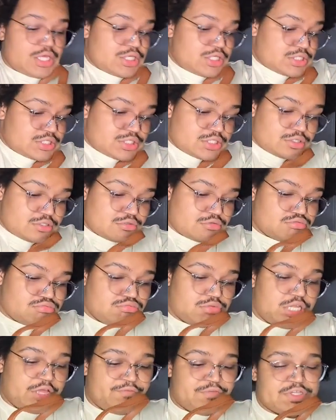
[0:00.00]
It's
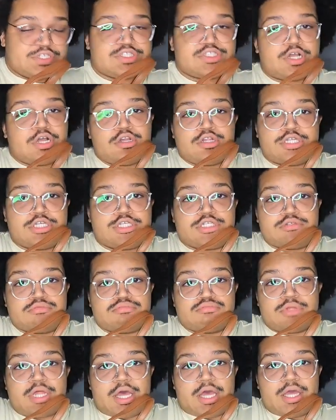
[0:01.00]
giving sturdy.
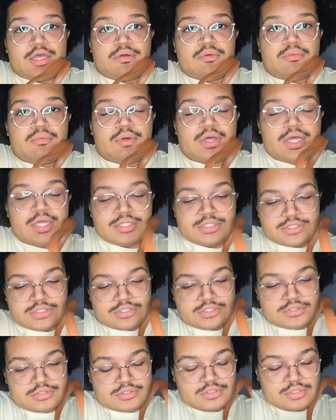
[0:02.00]
Like,
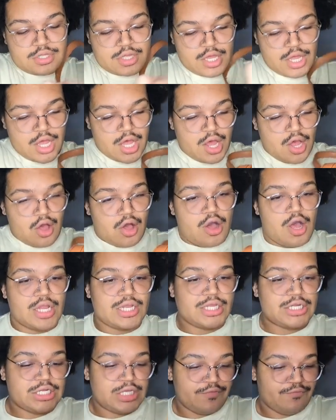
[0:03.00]
what?
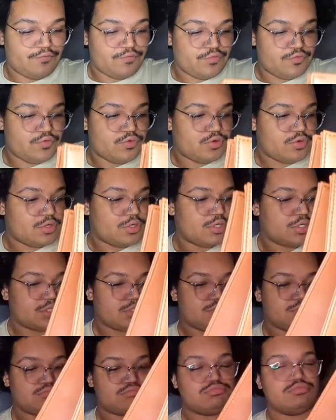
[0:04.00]
All I need
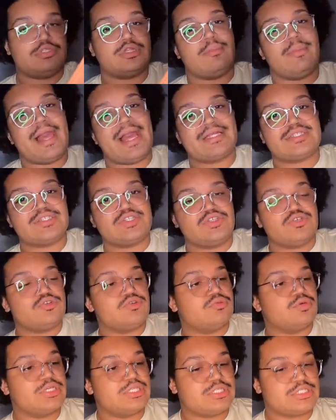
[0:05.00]
for the back to
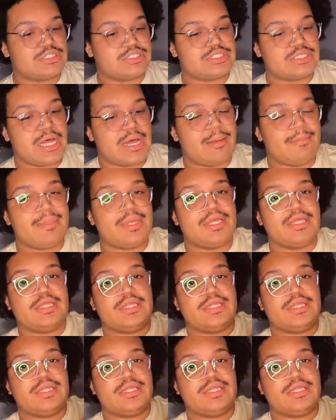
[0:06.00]
do is stop